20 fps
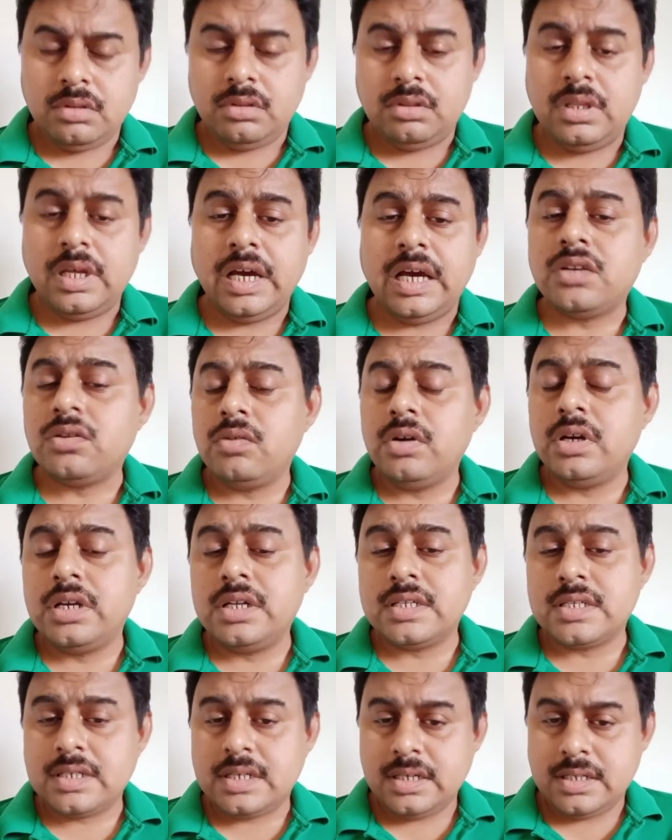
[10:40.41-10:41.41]
That we will
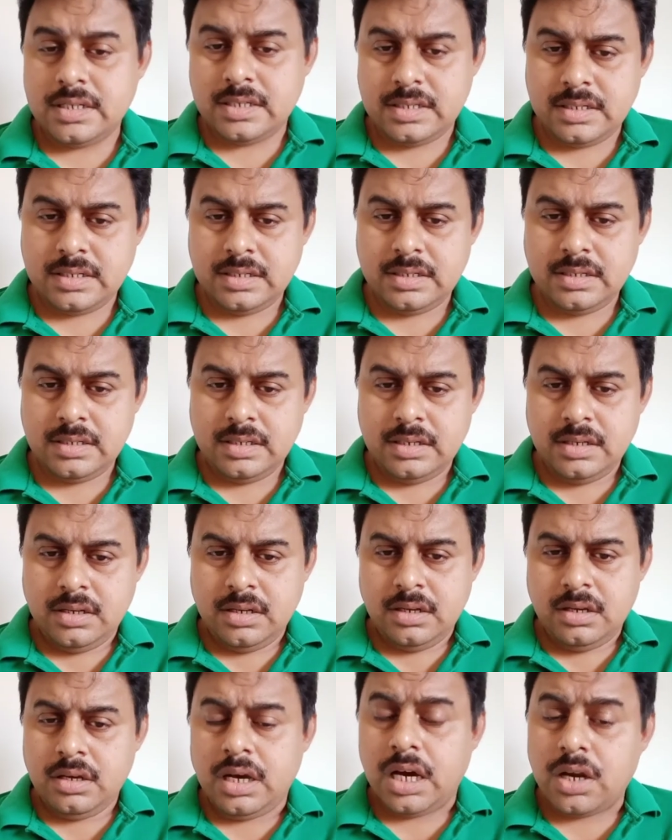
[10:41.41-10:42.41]
discuss.
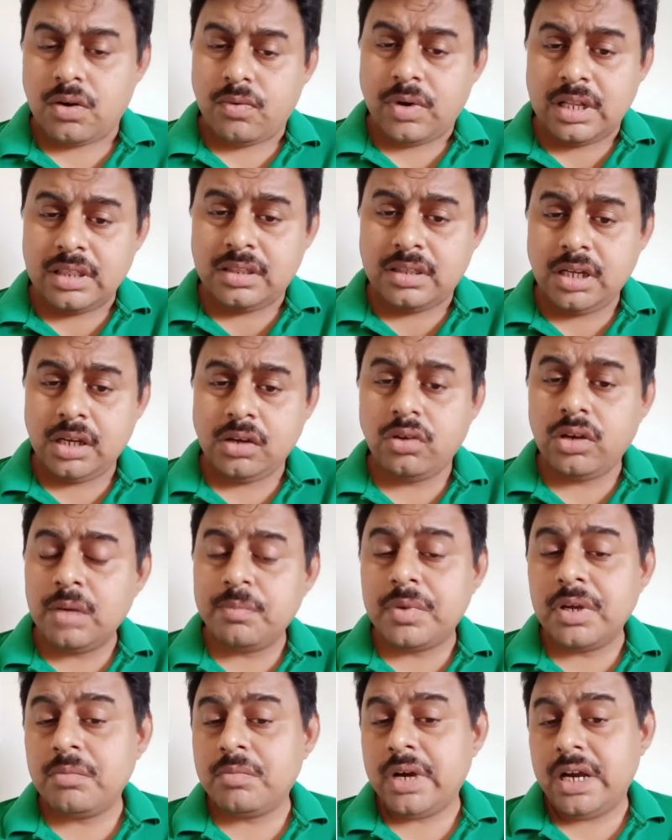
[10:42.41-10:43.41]
And one thing to keep
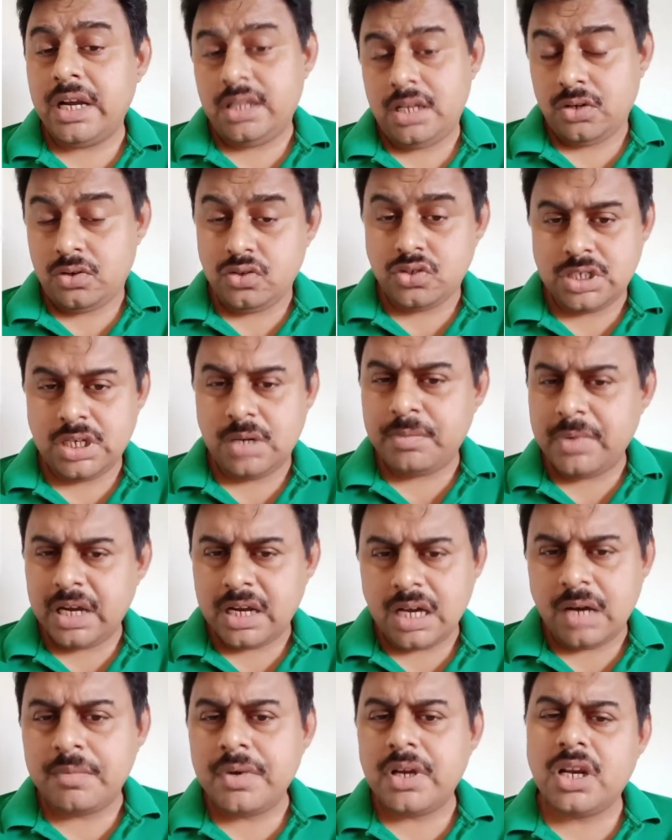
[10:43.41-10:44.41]
in mind, the question may
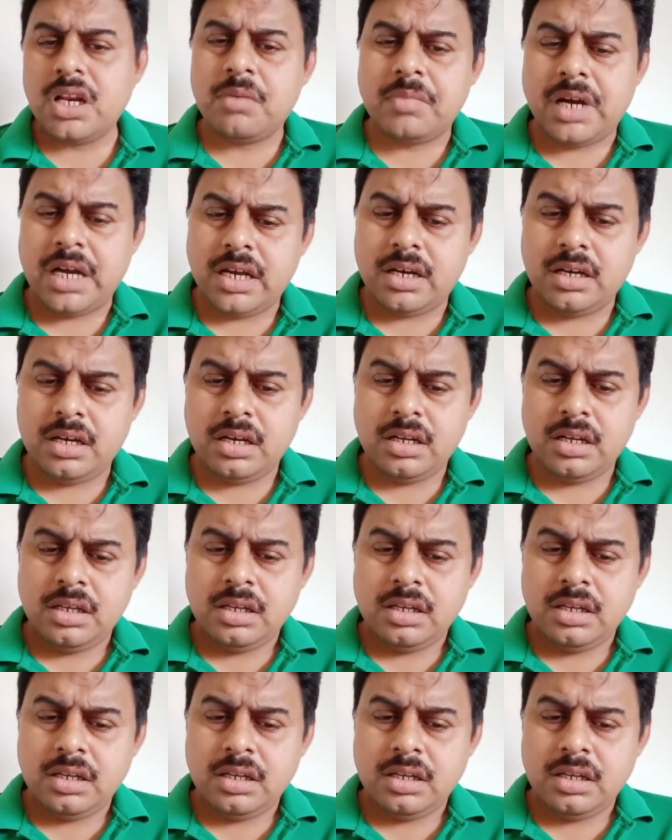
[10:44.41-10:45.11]
come in your mind